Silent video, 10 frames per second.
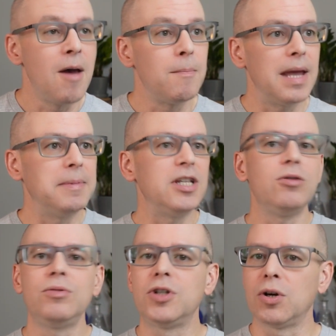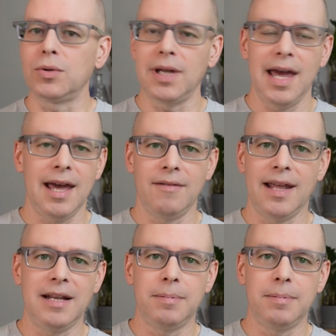Maybe you don't have any